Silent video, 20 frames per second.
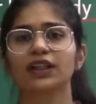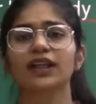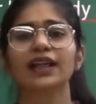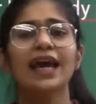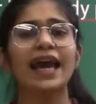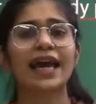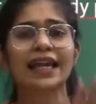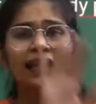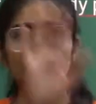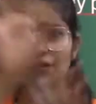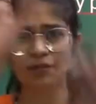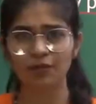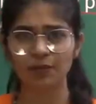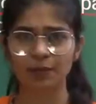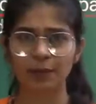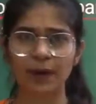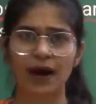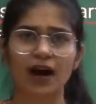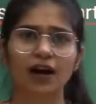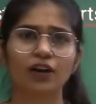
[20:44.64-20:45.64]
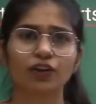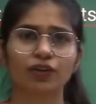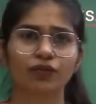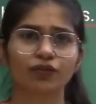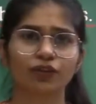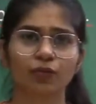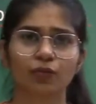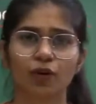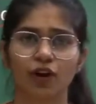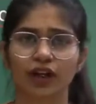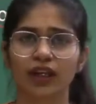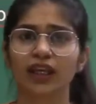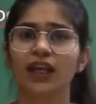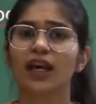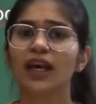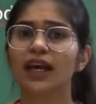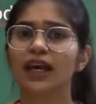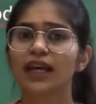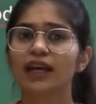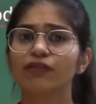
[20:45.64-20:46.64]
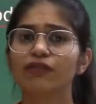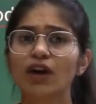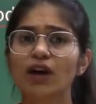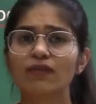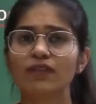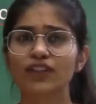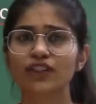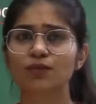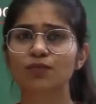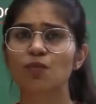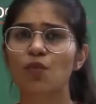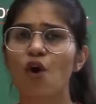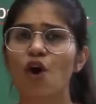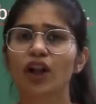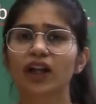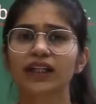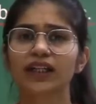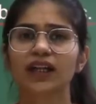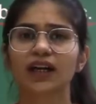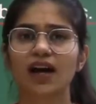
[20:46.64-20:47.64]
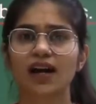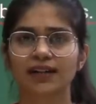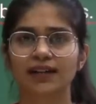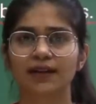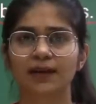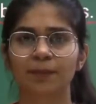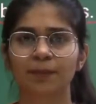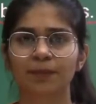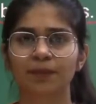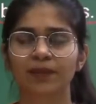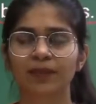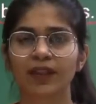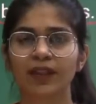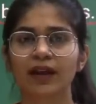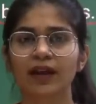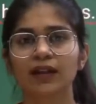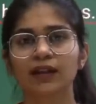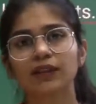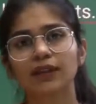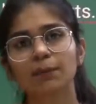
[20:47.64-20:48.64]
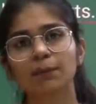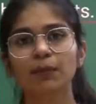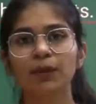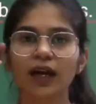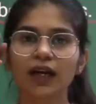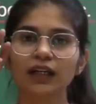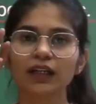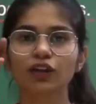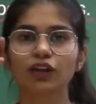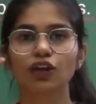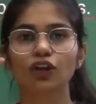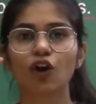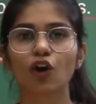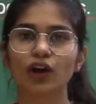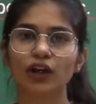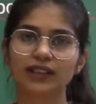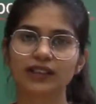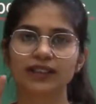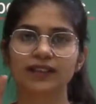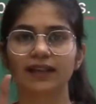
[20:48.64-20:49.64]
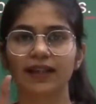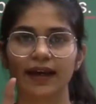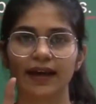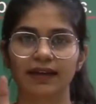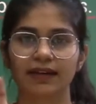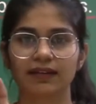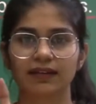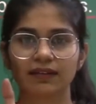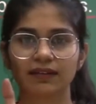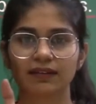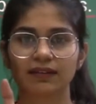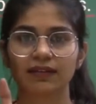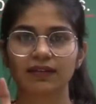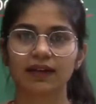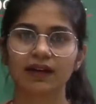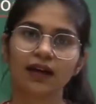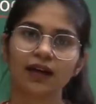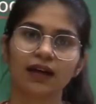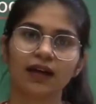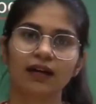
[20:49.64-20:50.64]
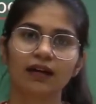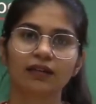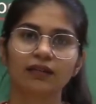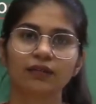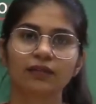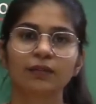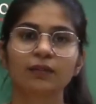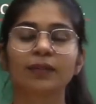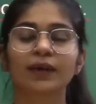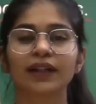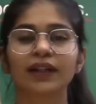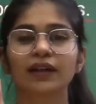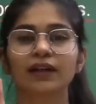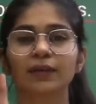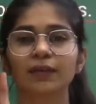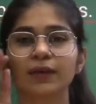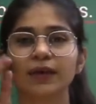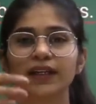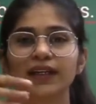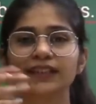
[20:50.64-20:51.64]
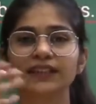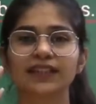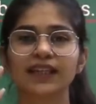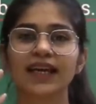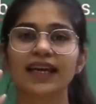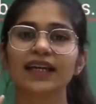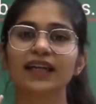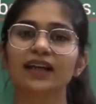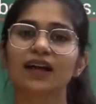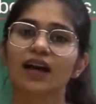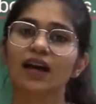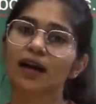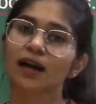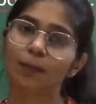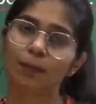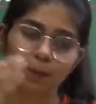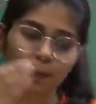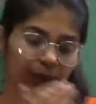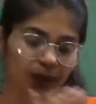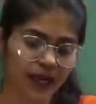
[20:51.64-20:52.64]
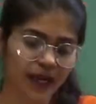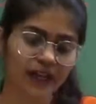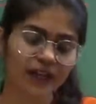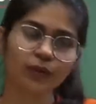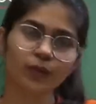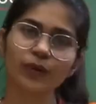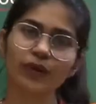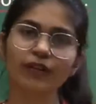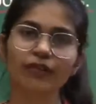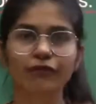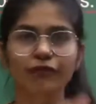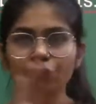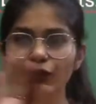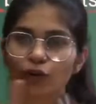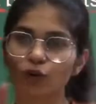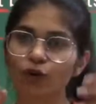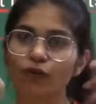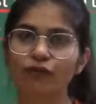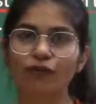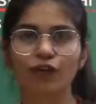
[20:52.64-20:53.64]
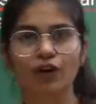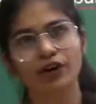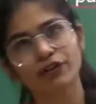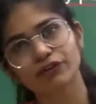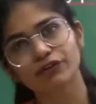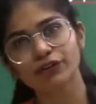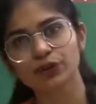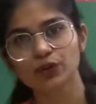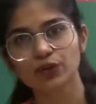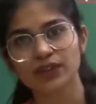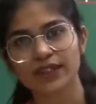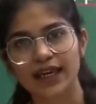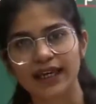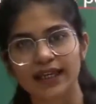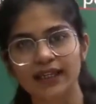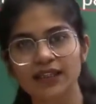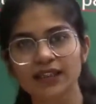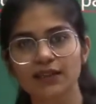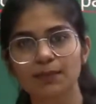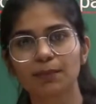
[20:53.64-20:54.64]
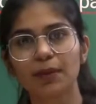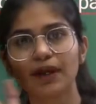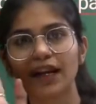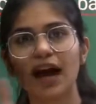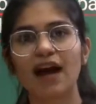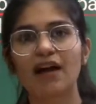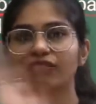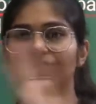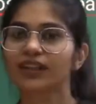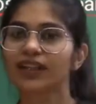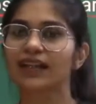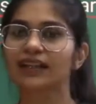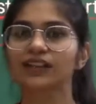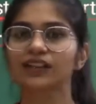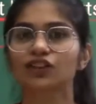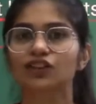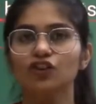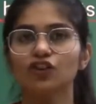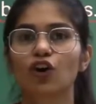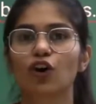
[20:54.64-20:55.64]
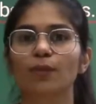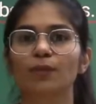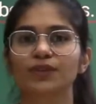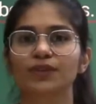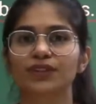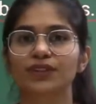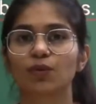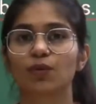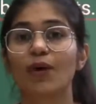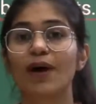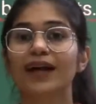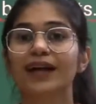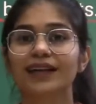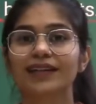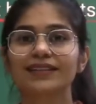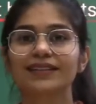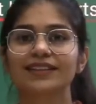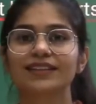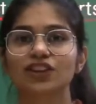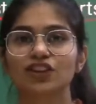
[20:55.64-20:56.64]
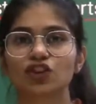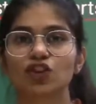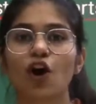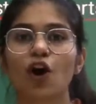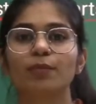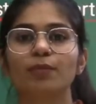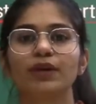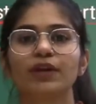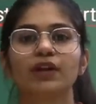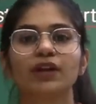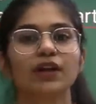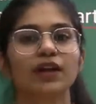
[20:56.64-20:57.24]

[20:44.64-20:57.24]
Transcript: any part of your body, if you have a small cut, the blood clots there. Matlab, it's like blood will flow for a few seconds, but after that it stops. Why does it stop?